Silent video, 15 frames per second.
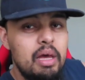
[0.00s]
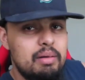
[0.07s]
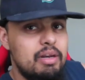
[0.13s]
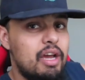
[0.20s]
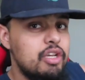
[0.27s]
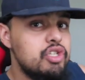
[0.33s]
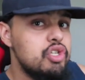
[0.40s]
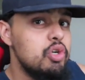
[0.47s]

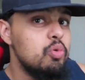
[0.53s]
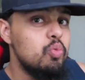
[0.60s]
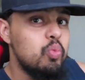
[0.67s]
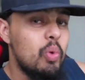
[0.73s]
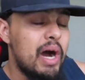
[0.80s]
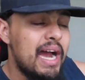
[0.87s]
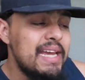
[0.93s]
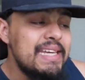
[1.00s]
Not sure
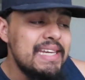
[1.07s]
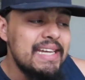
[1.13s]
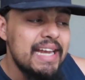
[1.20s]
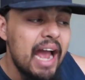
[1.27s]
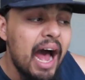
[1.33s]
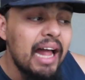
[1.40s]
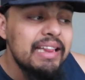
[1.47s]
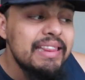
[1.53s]
why he
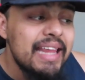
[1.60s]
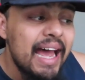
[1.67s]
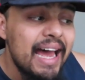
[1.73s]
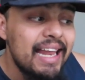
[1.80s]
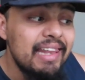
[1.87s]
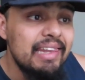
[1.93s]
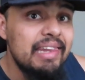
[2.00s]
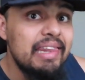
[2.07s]
got
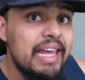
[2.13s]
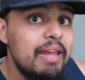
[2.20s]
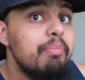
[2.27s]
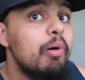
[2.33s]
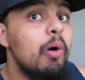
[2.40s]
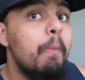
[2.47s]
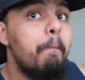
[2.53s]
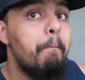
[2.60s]
that label,